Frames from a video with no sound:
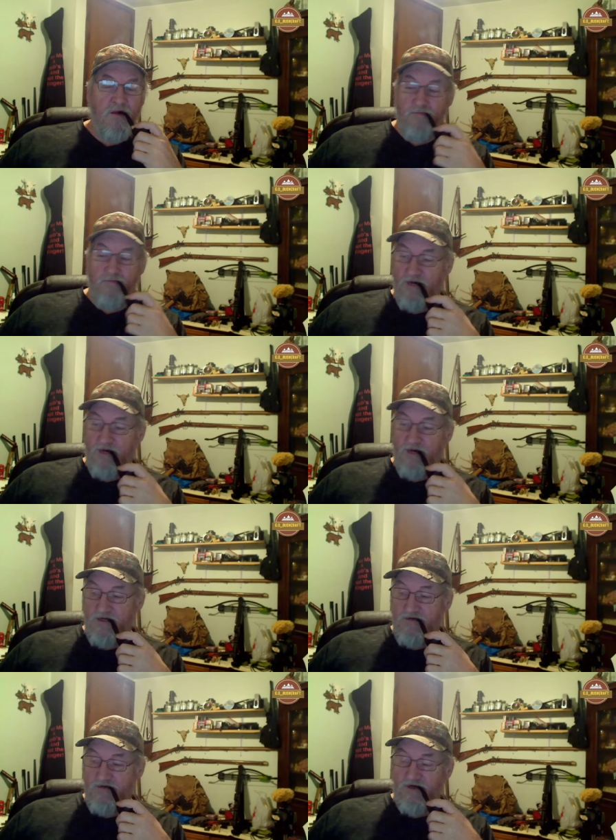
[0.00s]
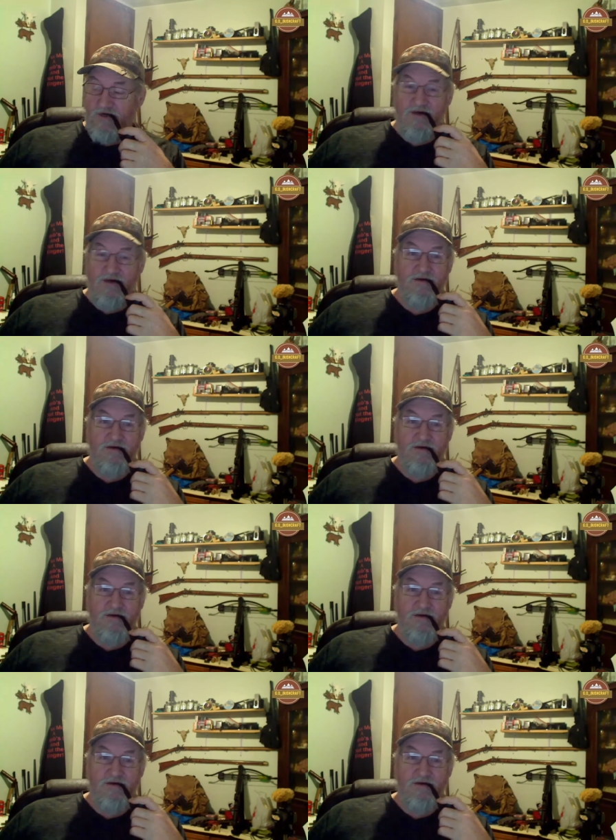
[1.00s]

But I've been doing a lot